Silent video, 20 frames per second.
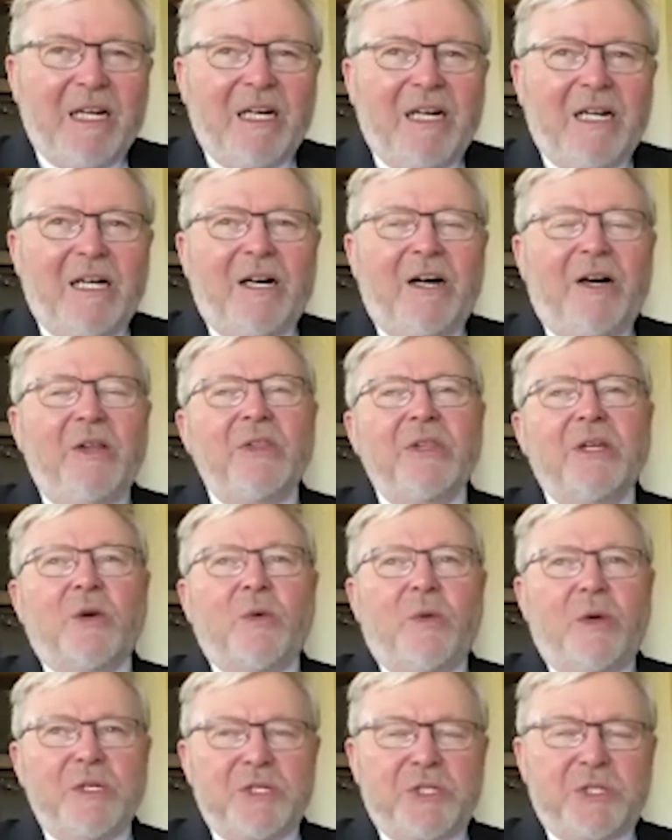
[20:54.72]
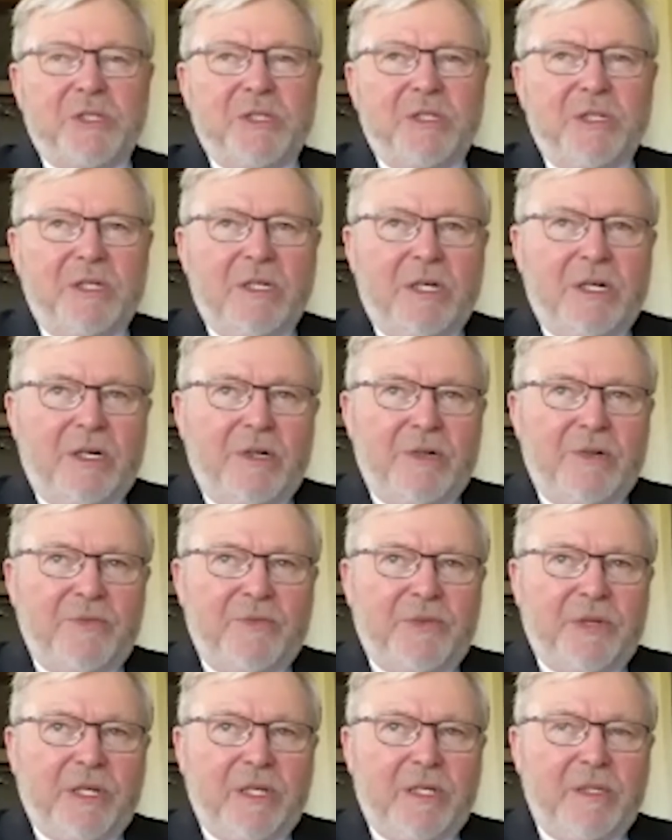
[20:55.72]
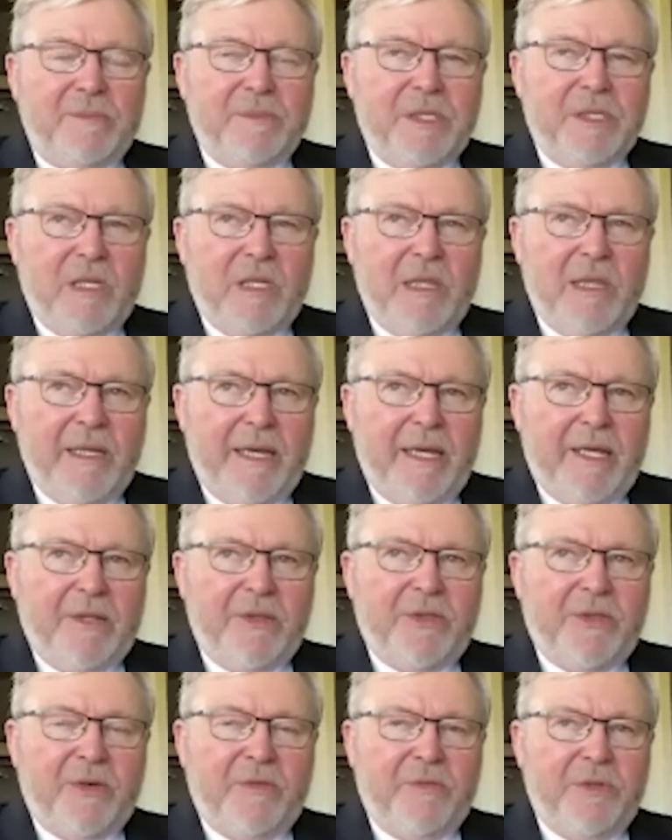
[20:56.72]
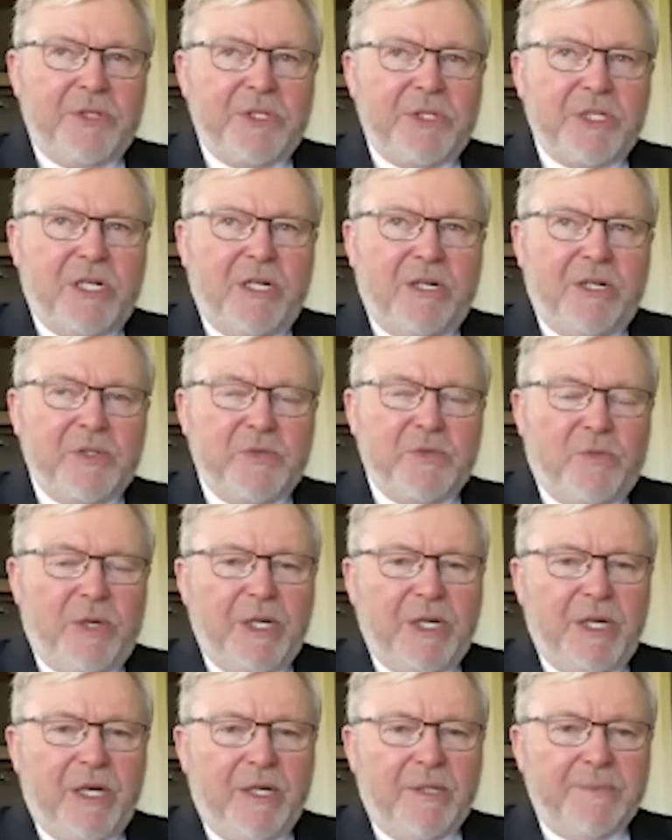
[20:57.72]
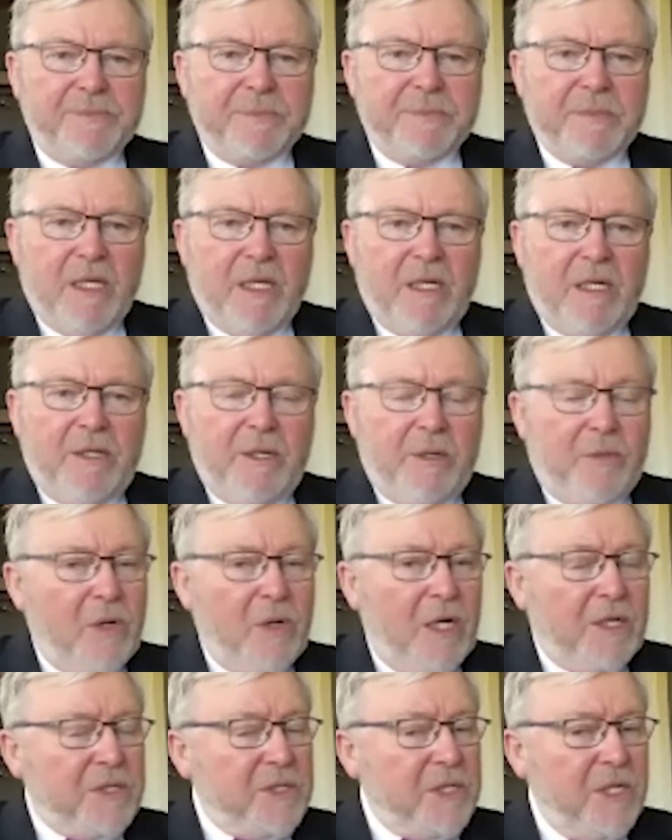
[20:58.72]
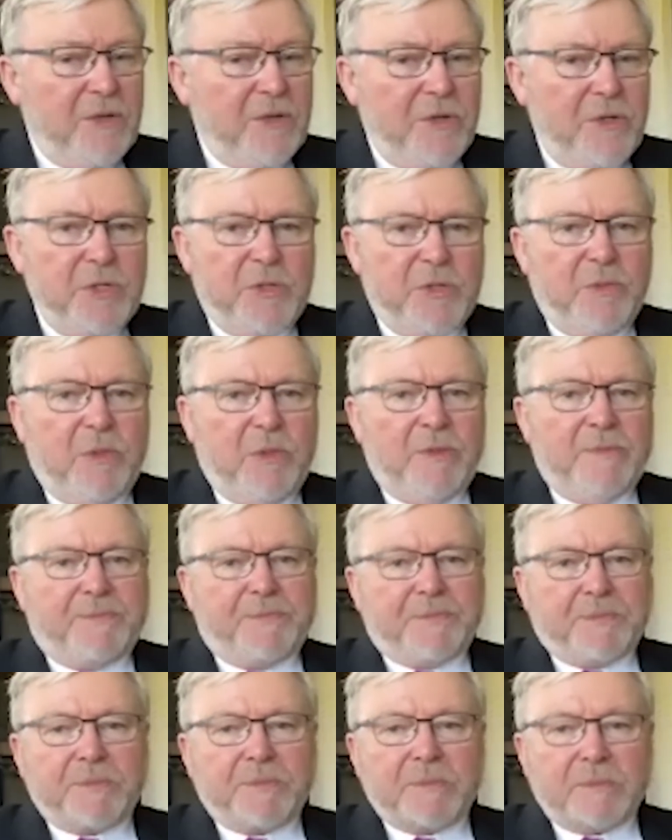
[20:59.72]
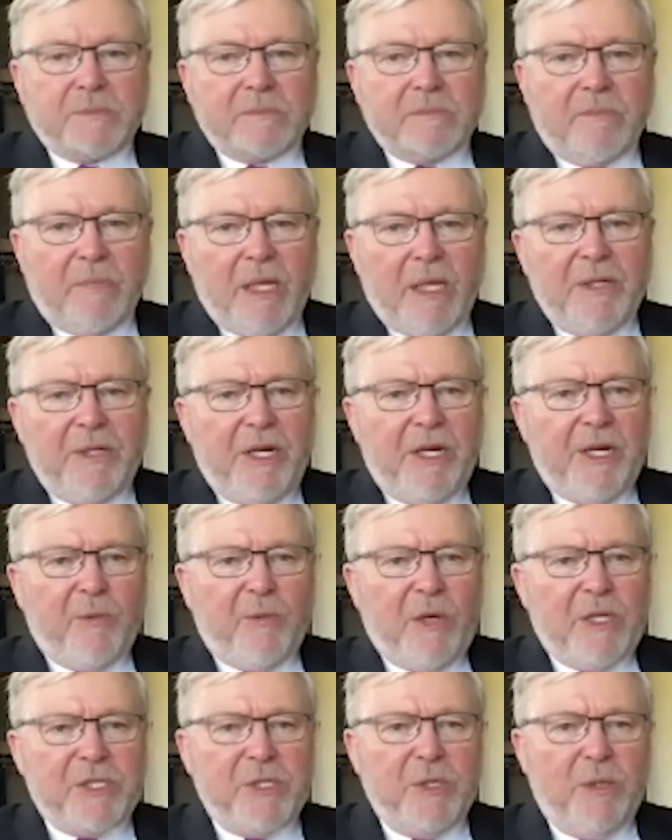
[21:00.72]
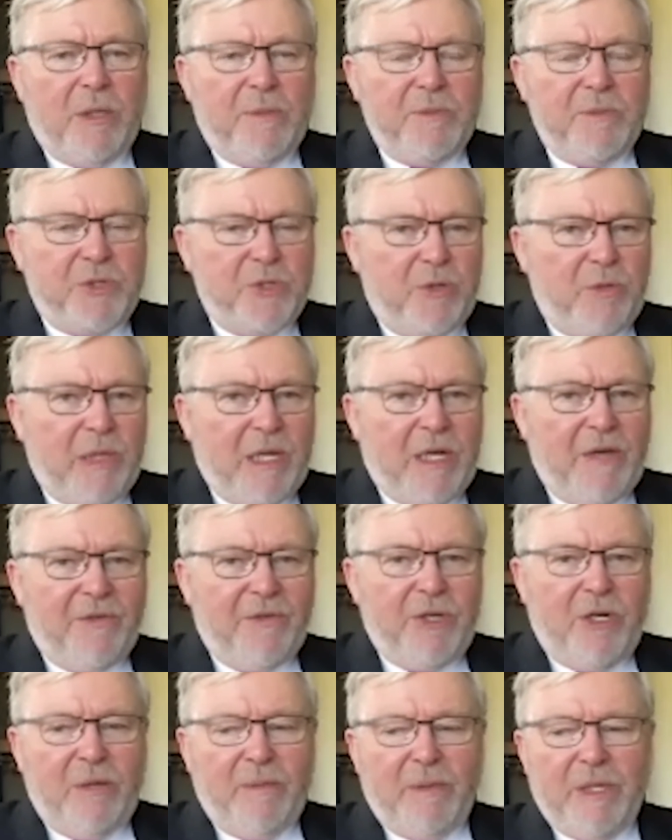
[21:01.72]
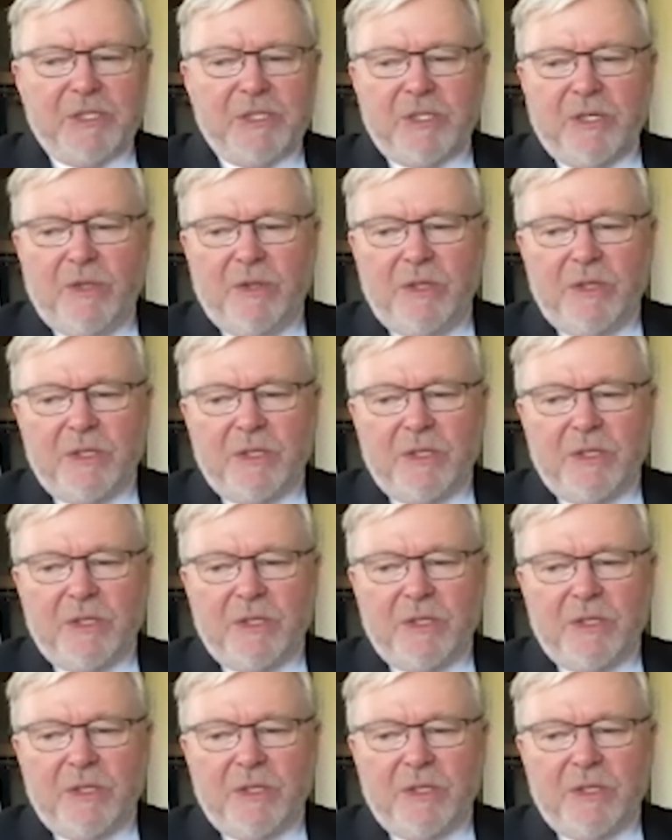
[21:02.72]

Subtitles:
On the question of the length of the Chinese readout, you're right, it's unusual. Danny Russel, I'm sure, will have comments on